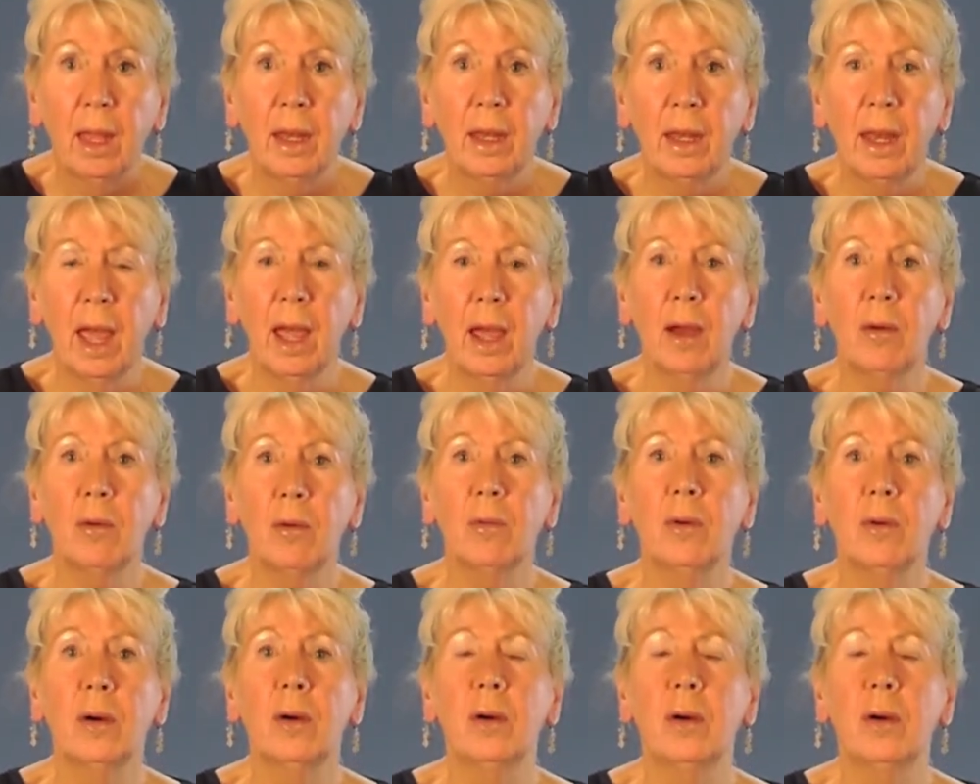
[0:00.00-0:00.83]

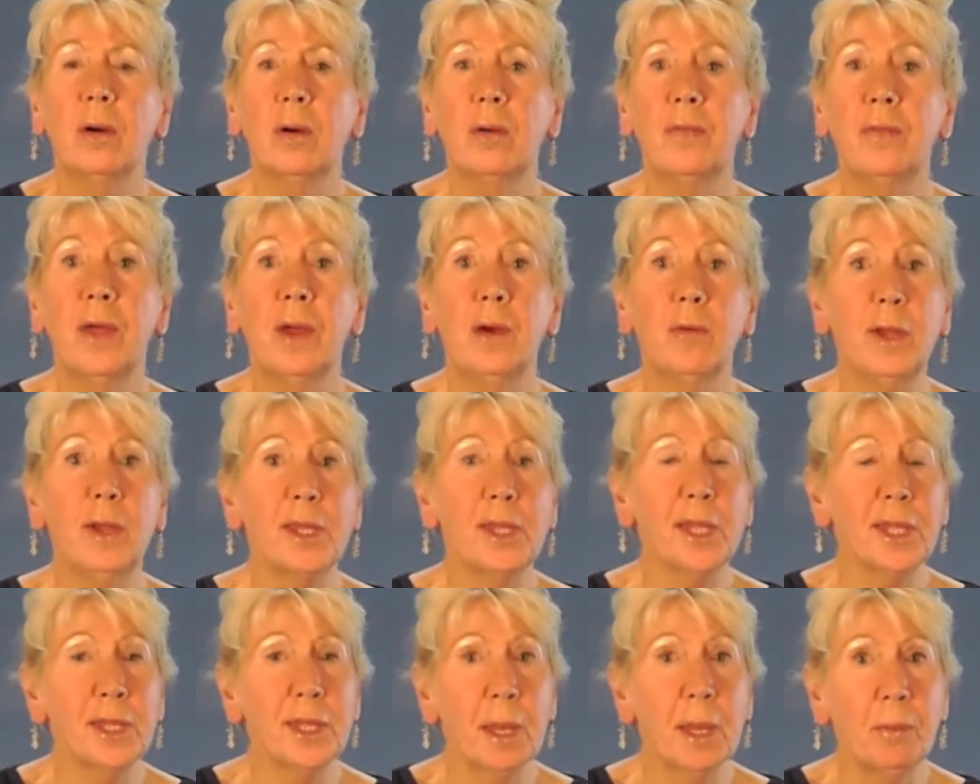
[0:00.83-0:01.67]
Now, there
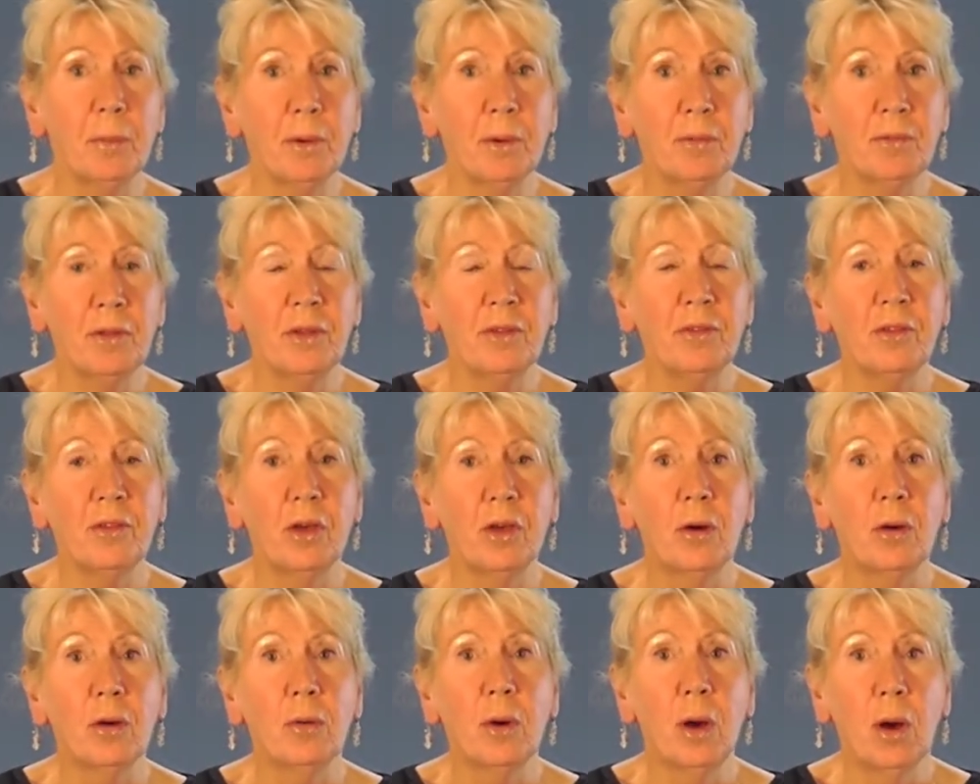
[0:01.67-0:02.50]
is a separate
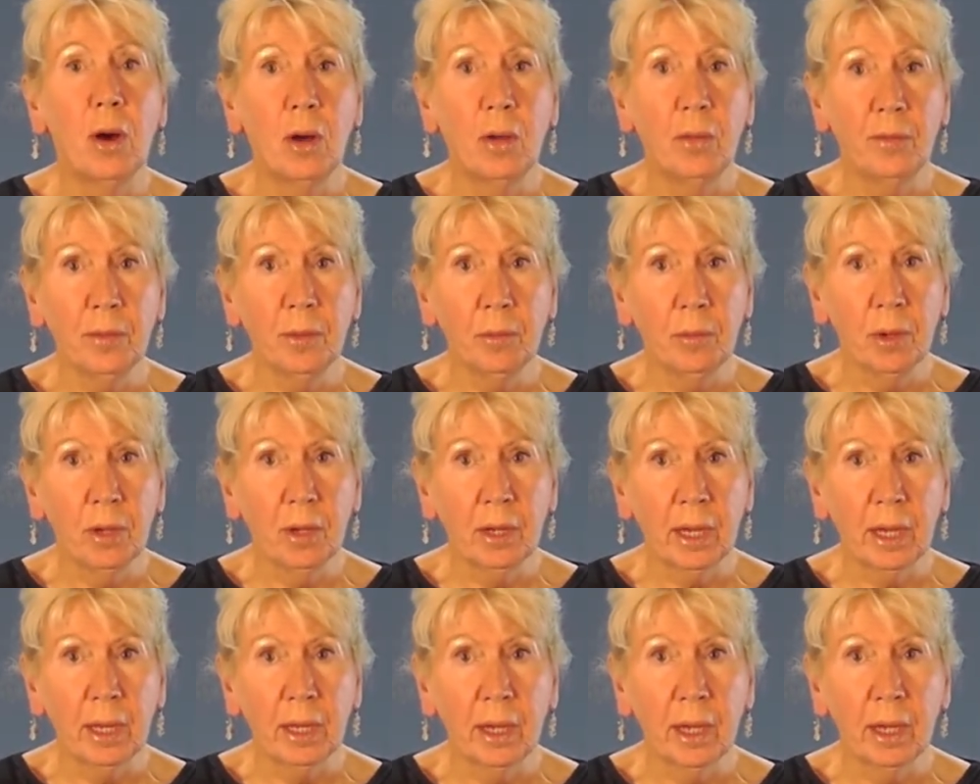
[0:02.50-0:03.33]
video on the
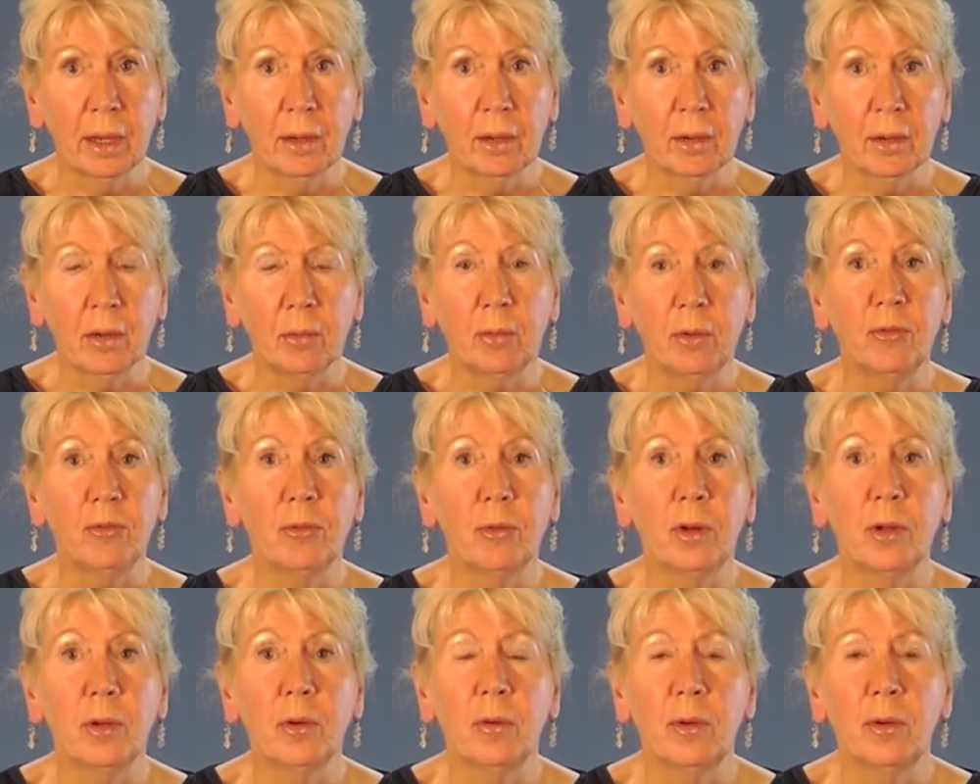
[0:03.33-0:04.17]
working angle which
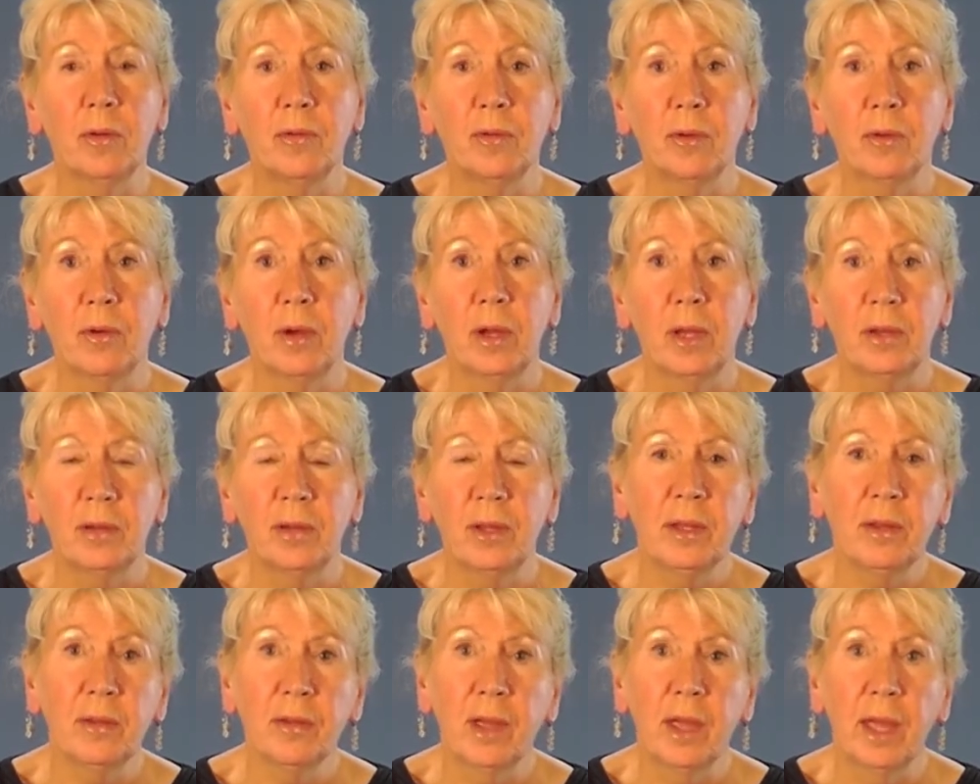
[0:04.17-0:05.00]
will go into great
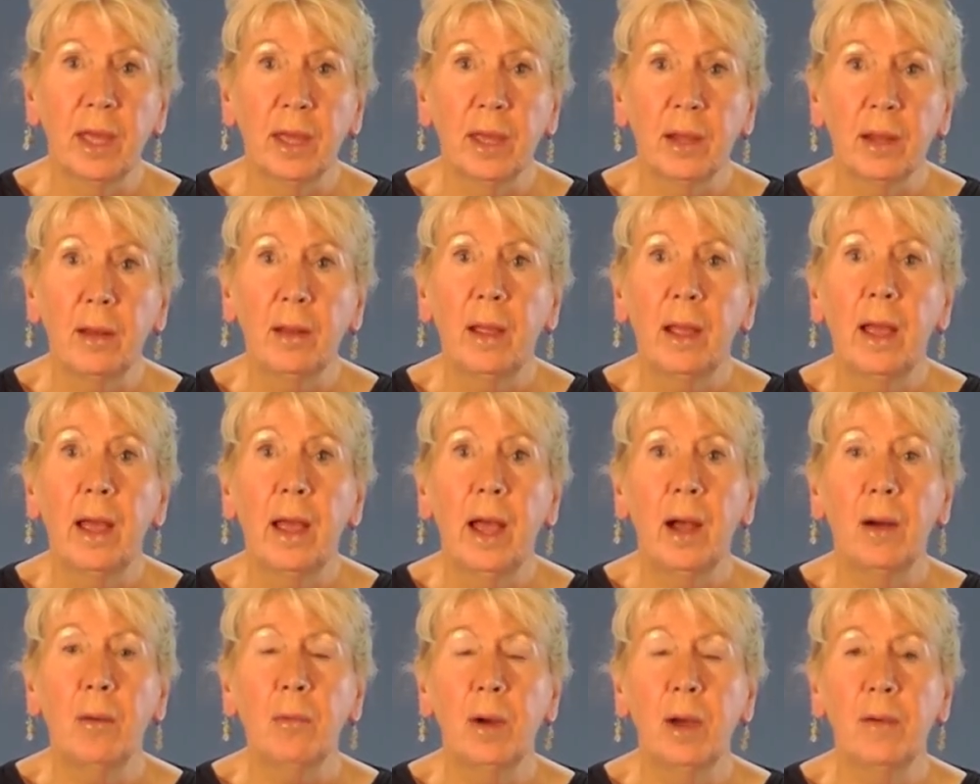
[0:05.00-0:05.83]
detail.
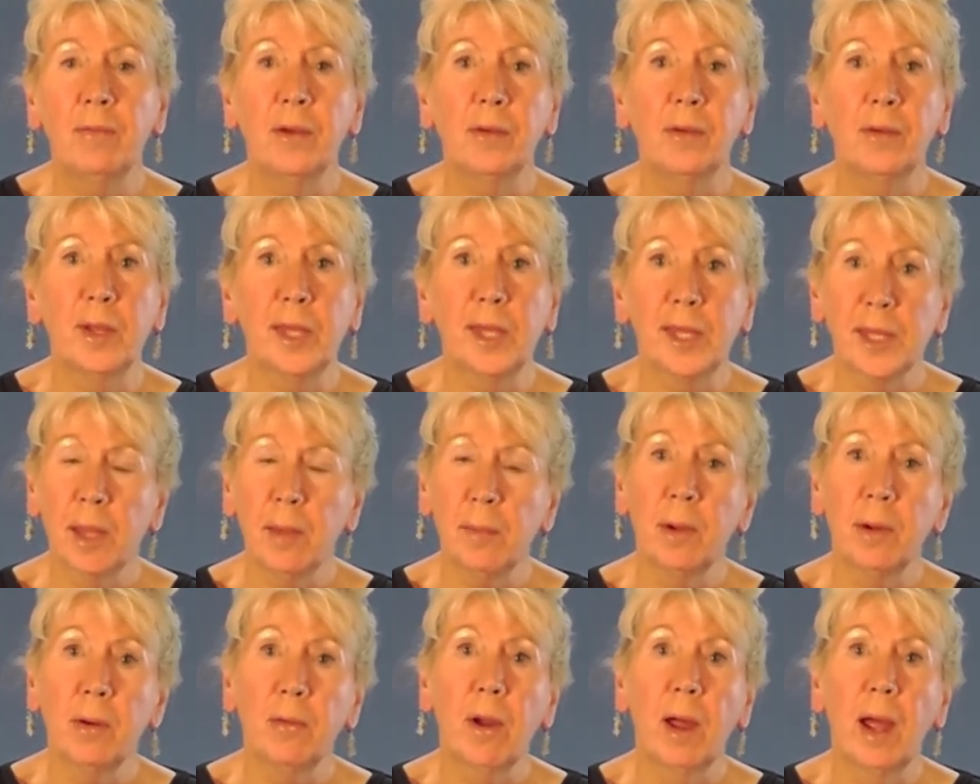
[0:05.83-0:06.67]
However, to
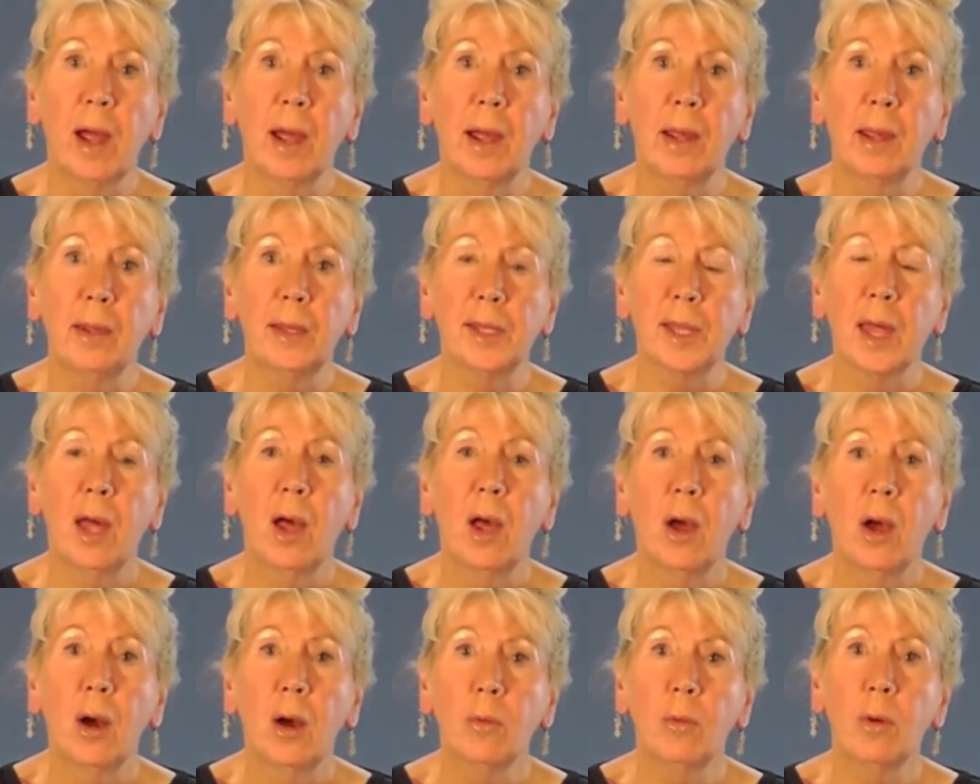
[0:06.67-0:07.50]
summarise,
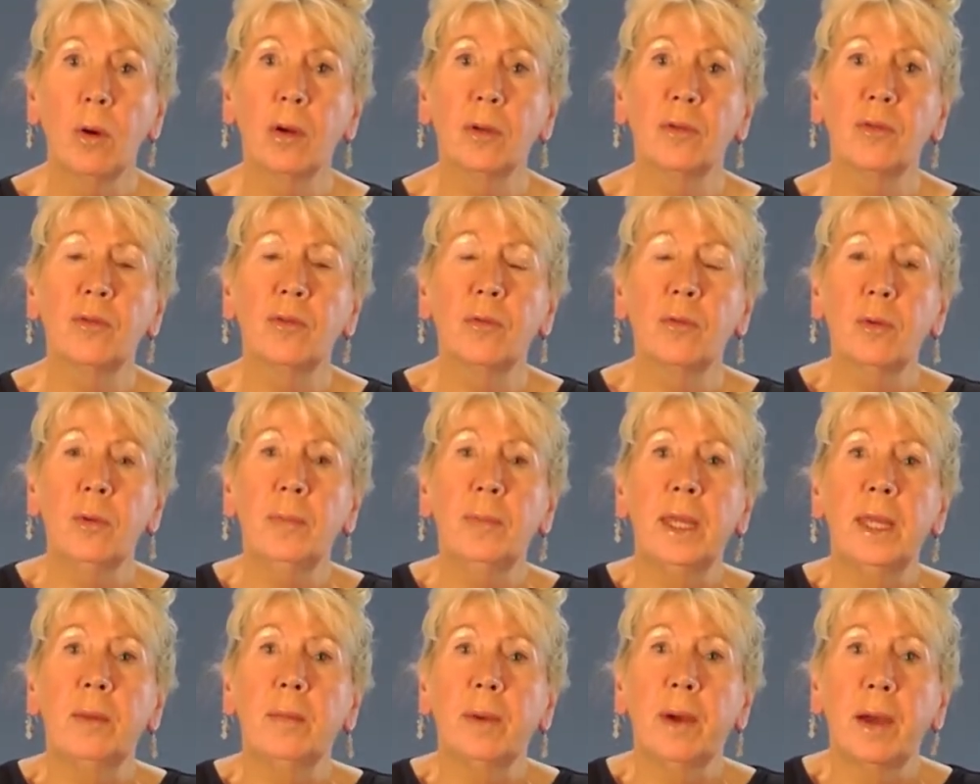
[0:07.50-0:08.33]
what do we
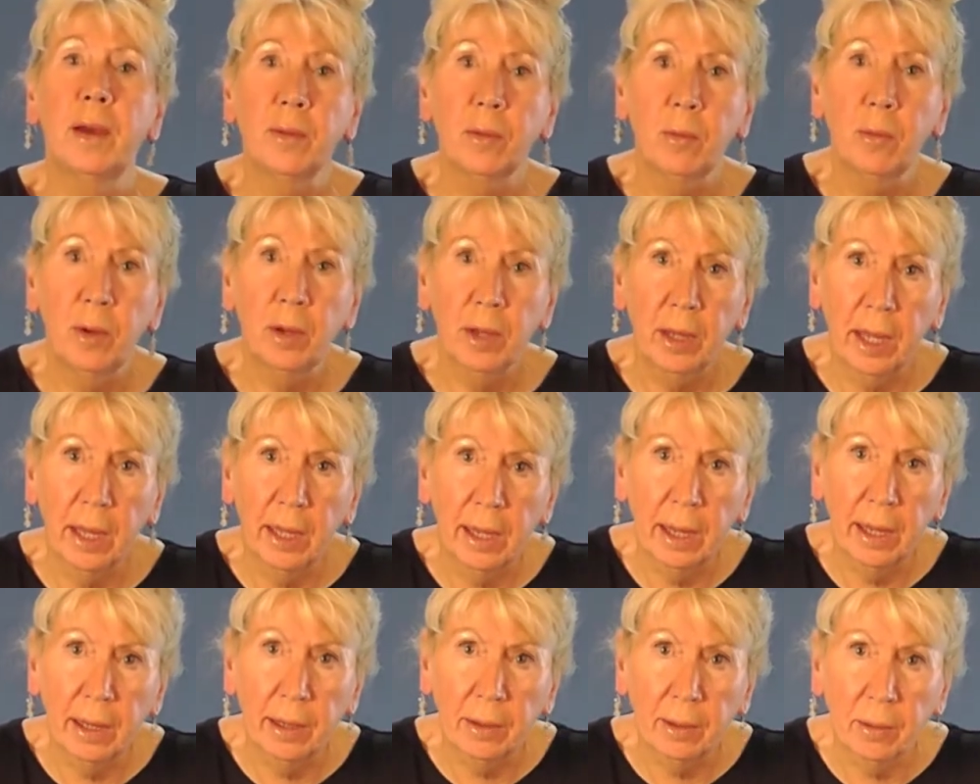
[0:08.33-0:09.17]
mean by the
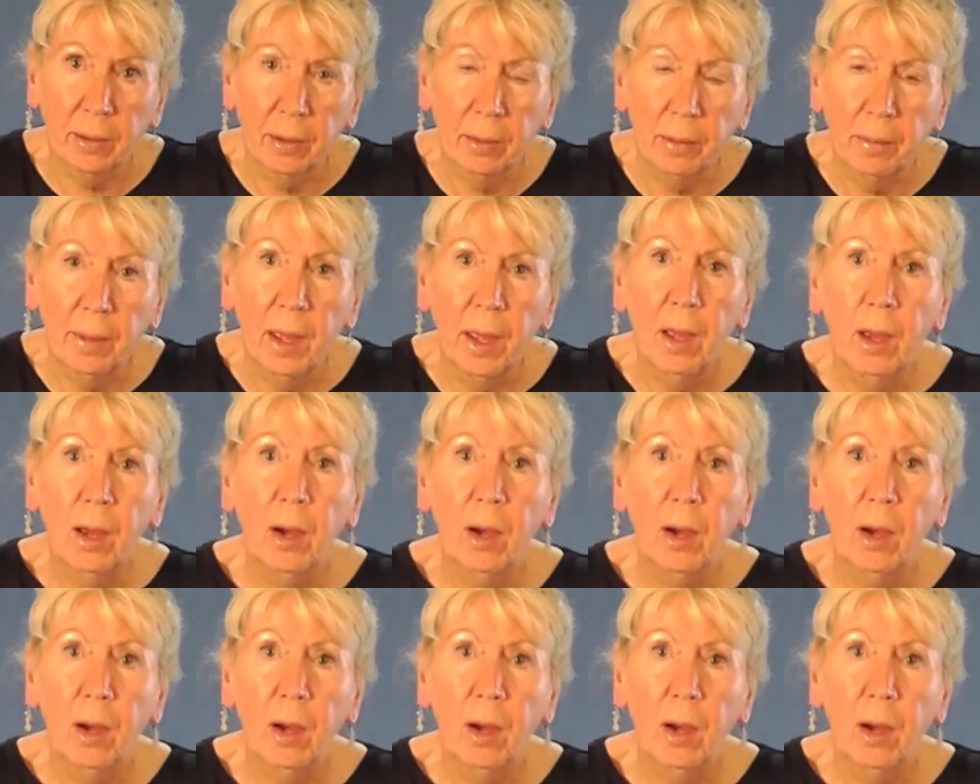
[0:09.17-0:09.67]
working angle?